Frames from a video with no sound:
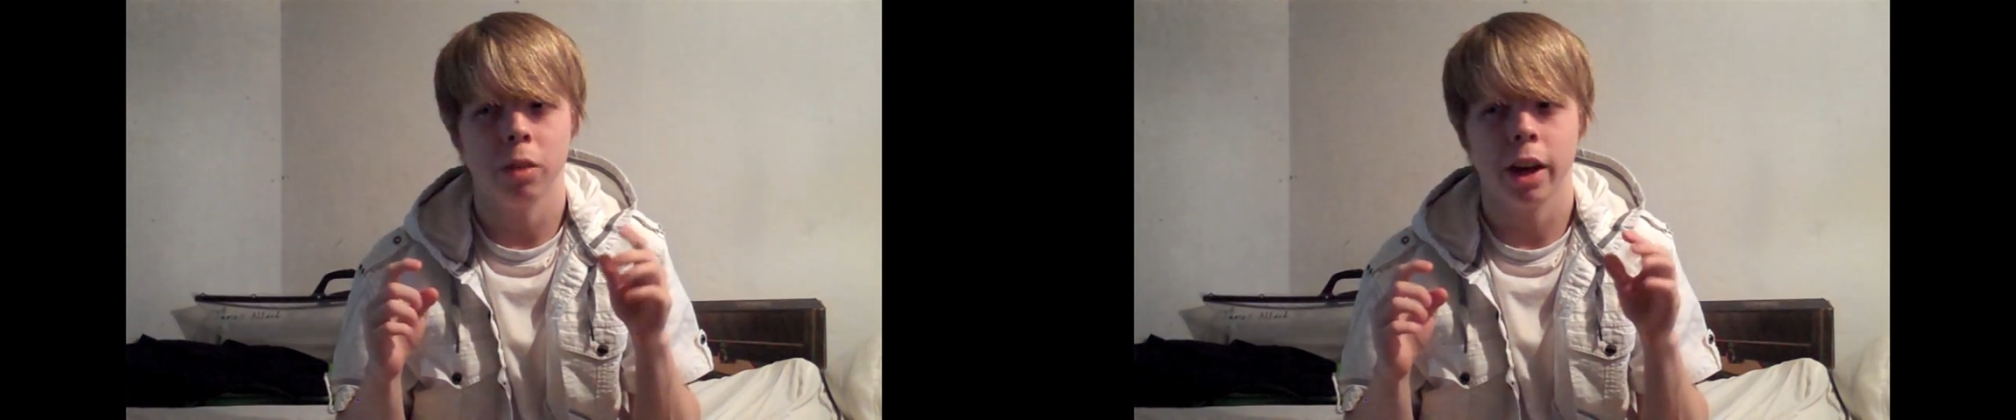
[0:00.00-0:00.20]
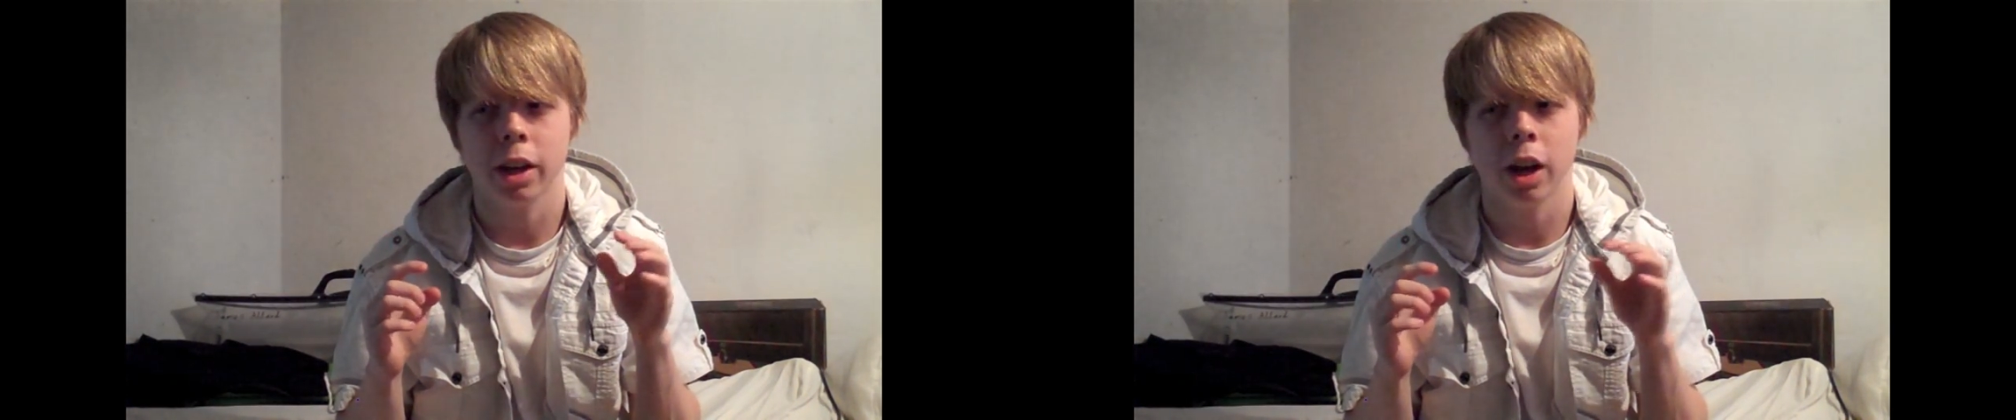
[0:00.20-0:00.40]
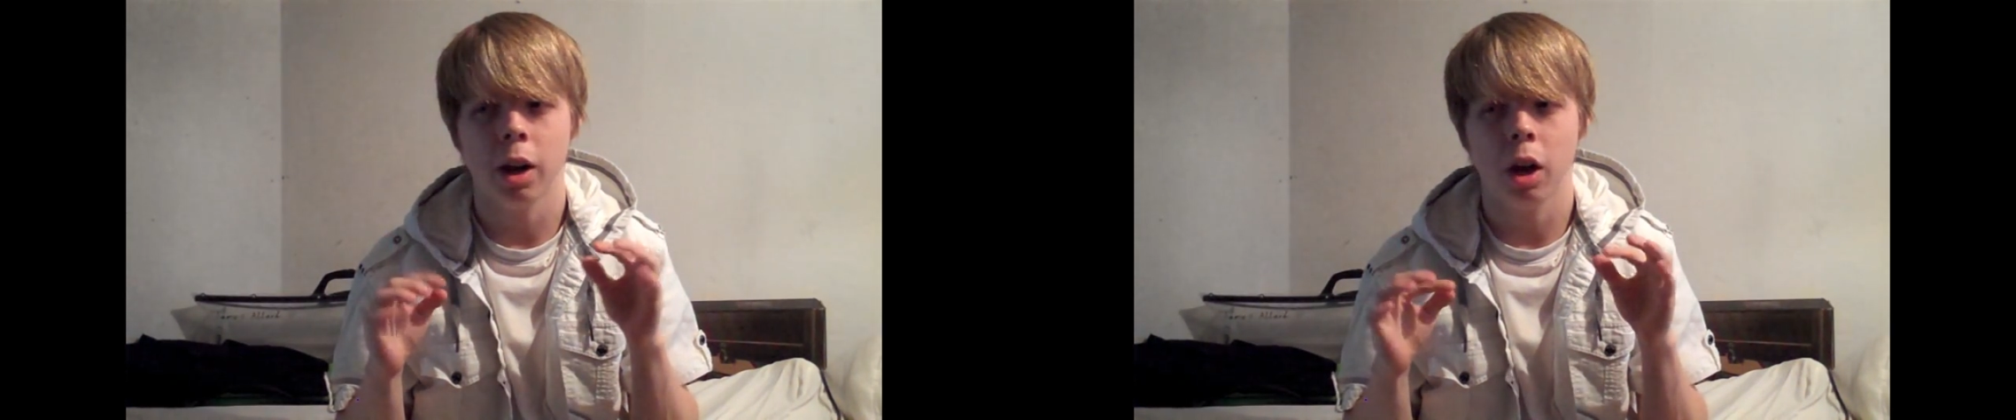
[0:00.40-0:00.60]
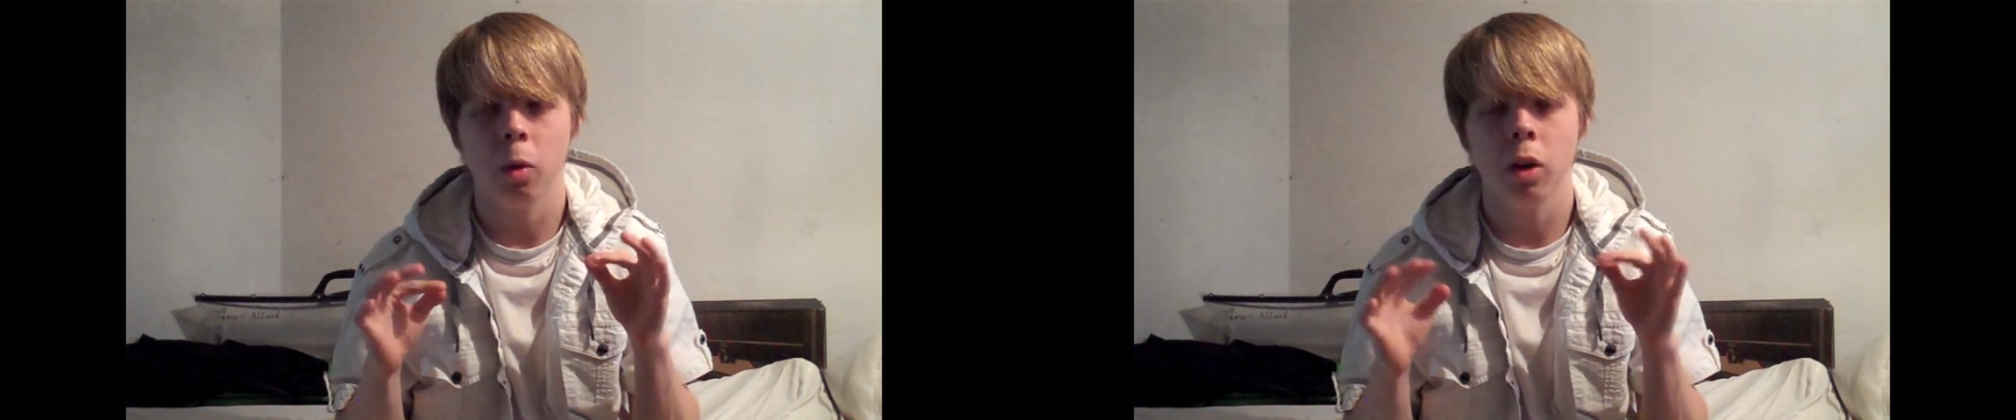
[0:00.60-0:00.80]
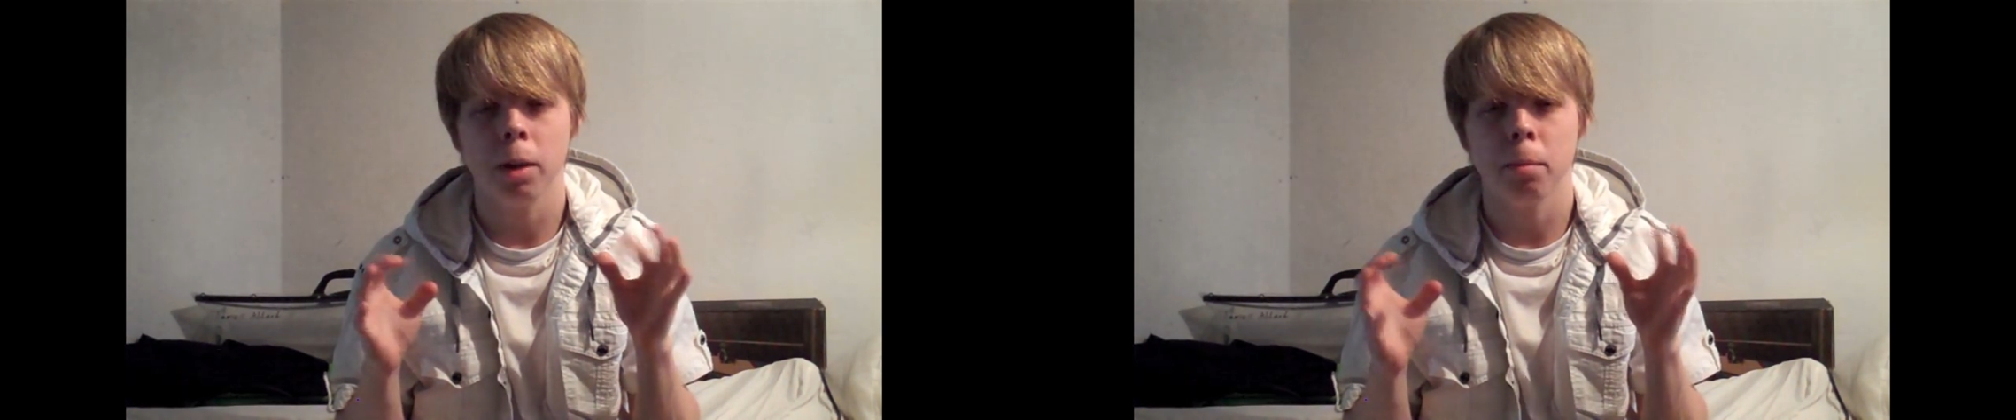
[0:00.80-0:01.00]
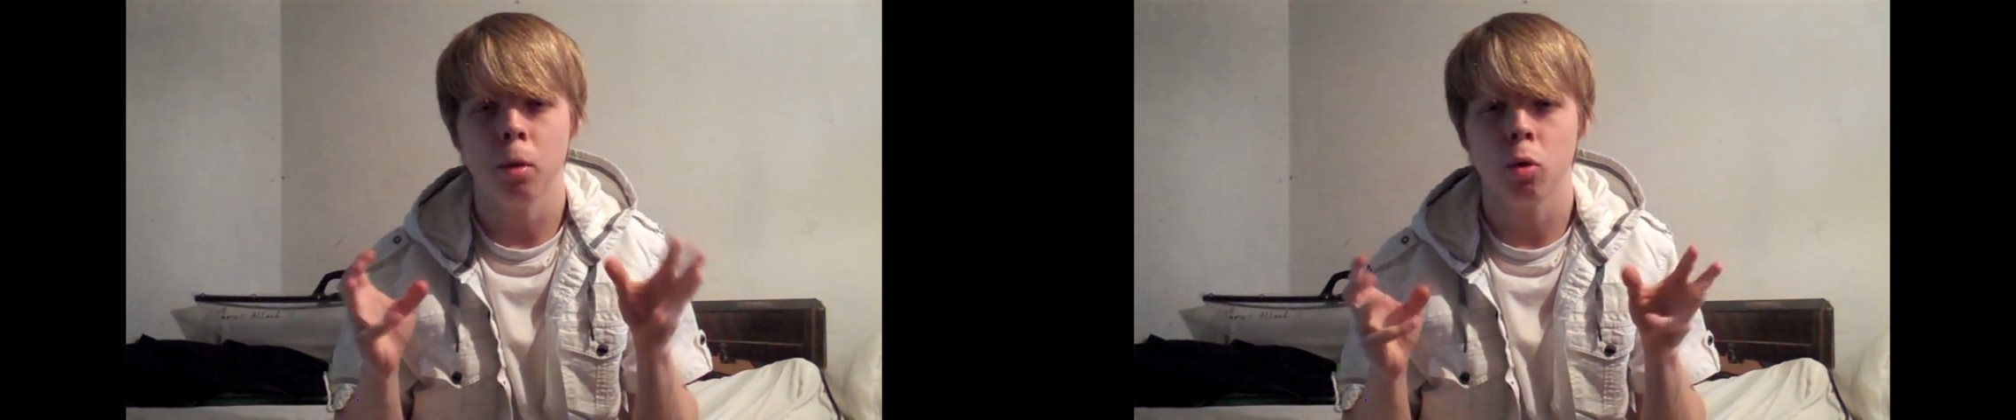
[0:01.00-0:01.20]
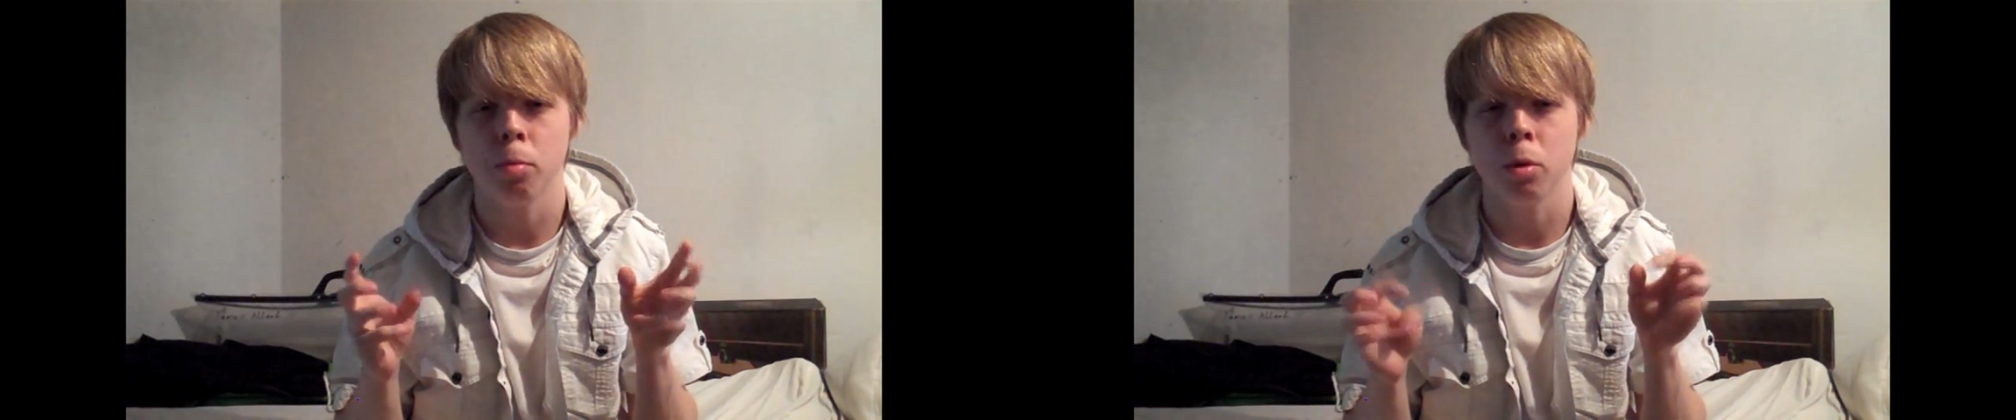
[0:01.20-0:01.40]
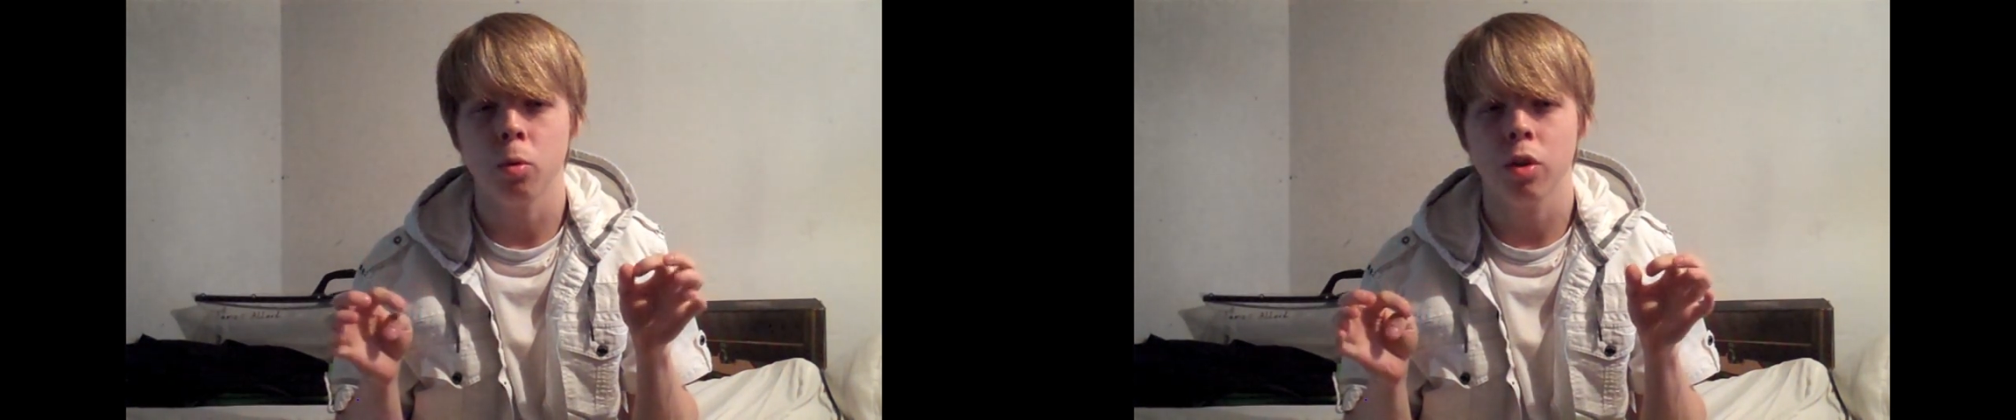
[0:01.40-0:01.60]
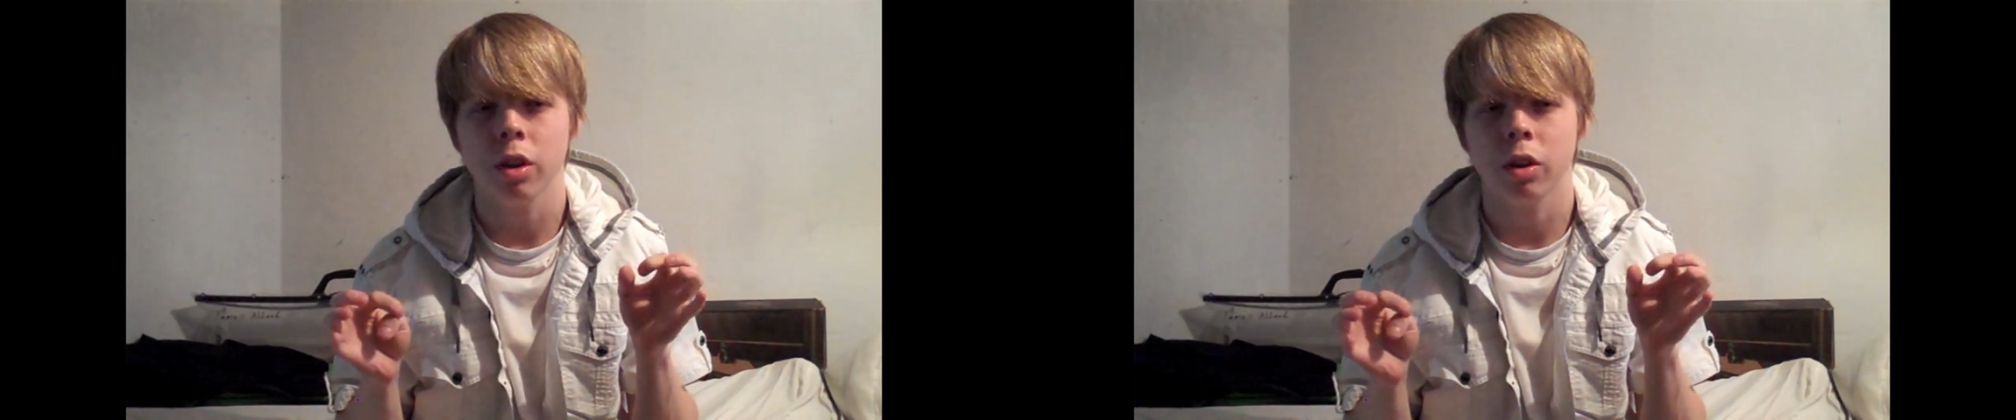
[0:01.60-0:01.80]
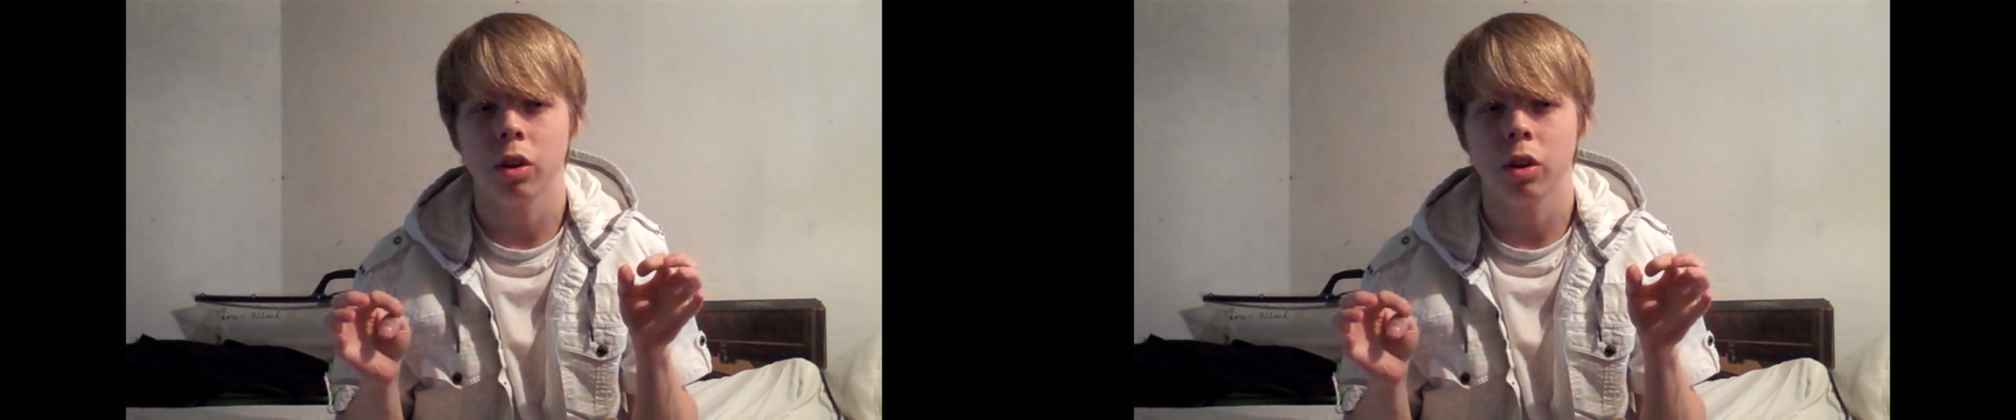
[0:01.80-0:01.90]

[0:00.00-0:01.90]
I, I, I'll like most music.